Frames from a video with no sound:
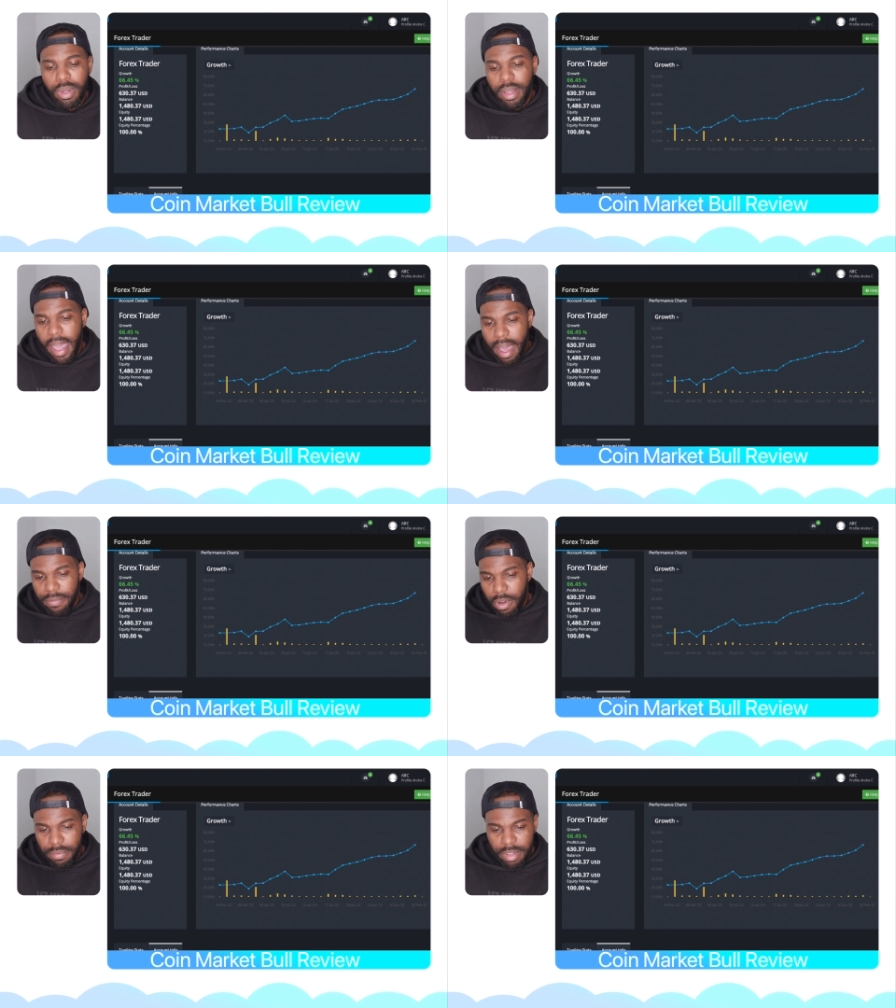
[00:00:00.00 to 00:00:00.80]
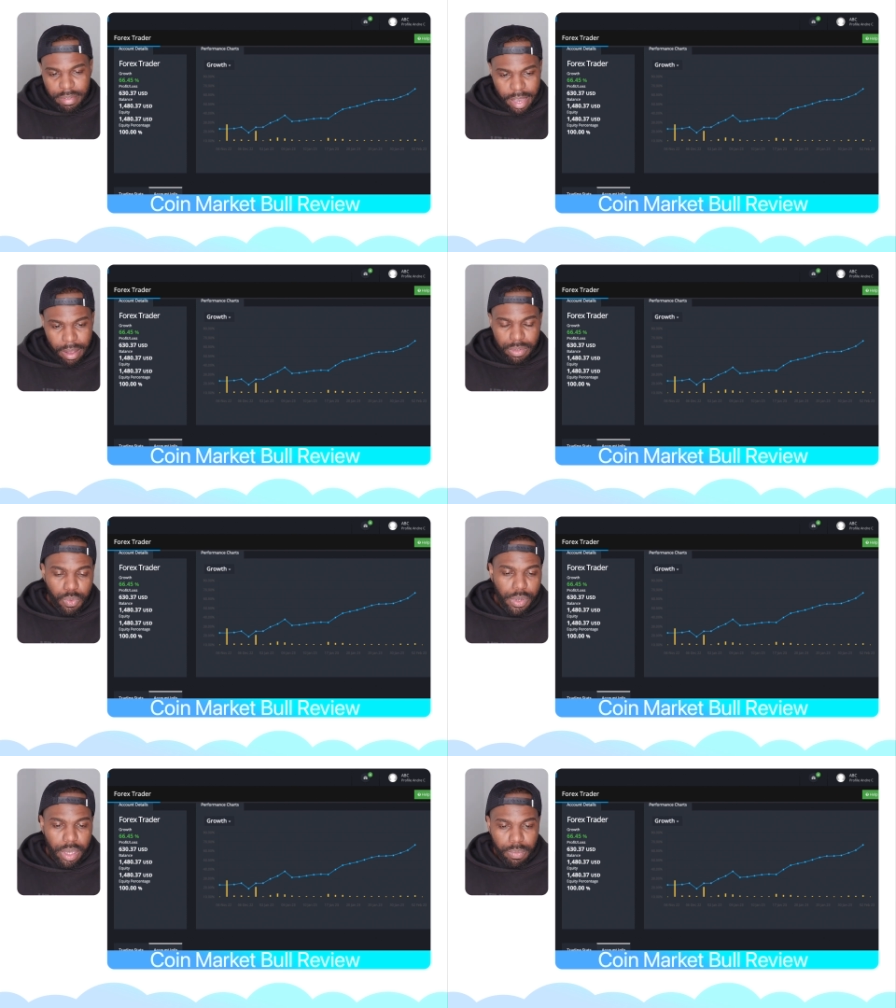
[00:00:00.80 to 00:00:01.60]
half off discount,
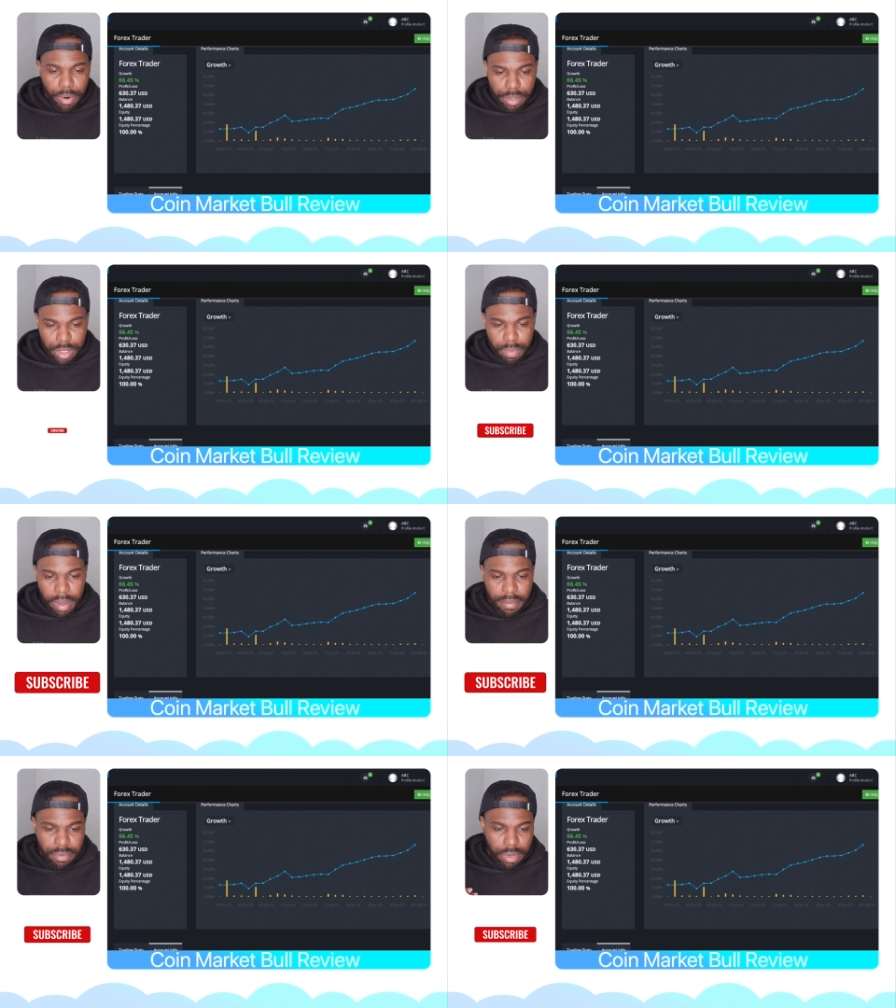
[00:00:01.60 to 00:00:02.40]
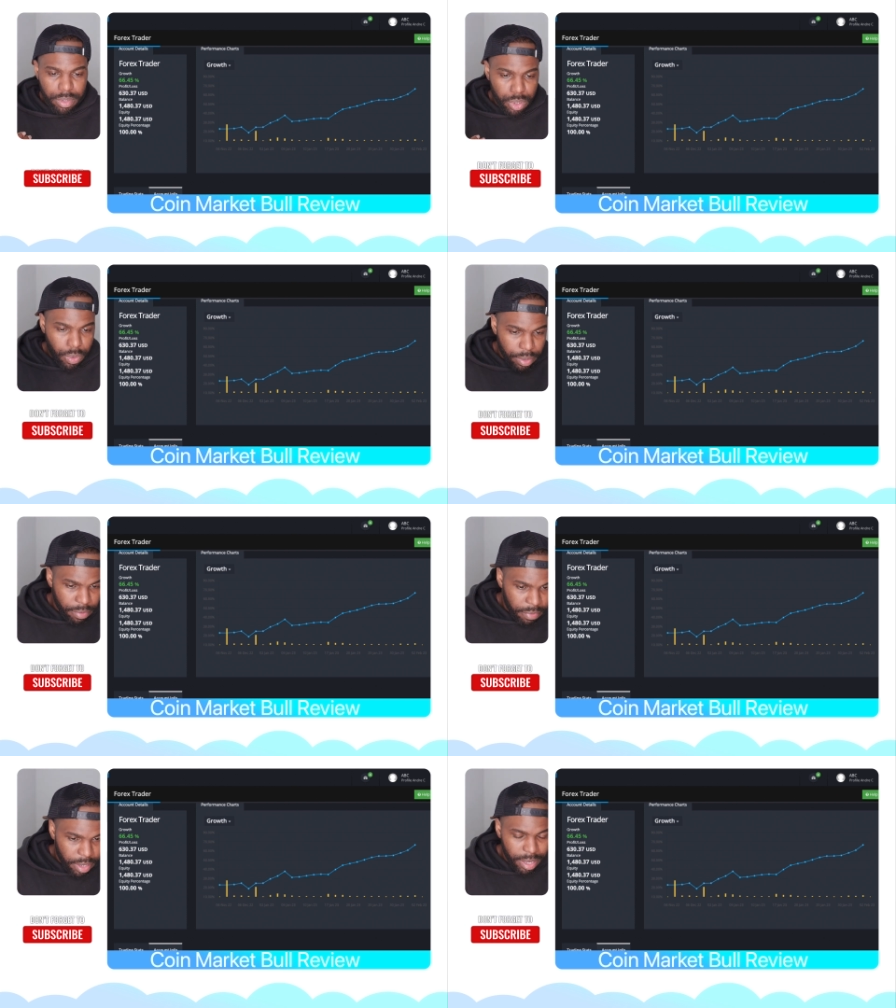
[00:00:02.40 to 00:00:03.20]
where you can purchase the bot for two hundred
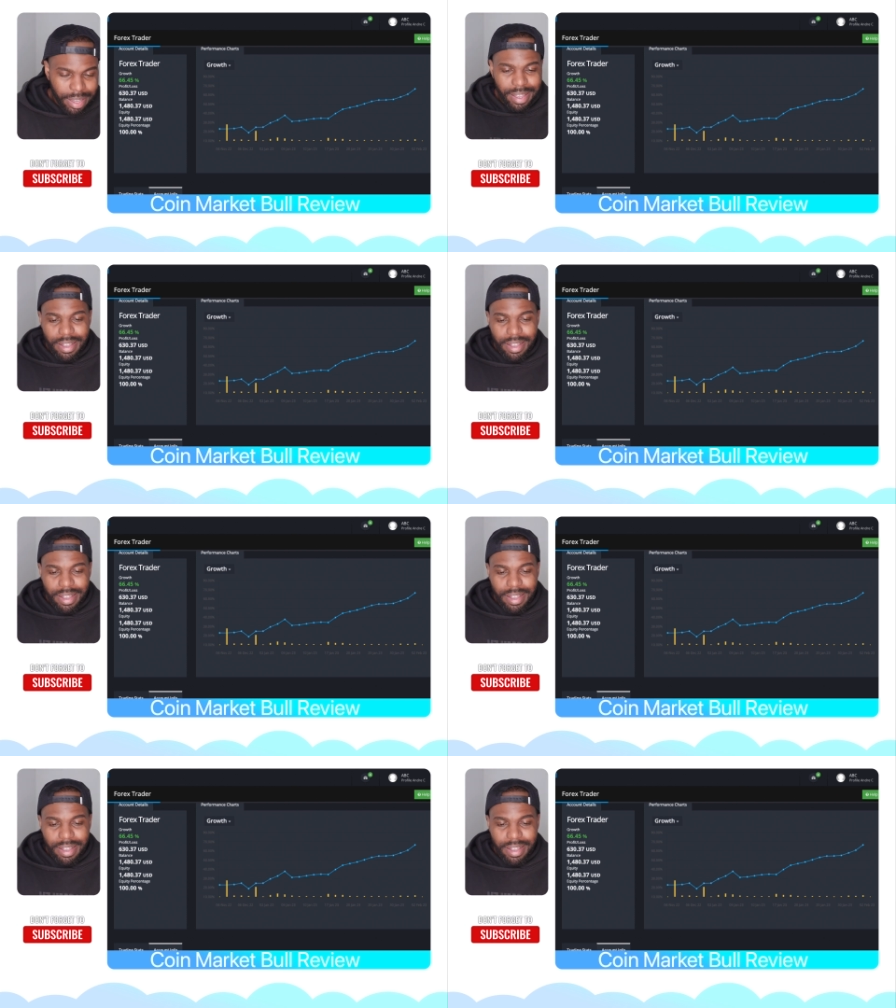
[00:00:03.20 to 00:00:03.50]
fifty dollars.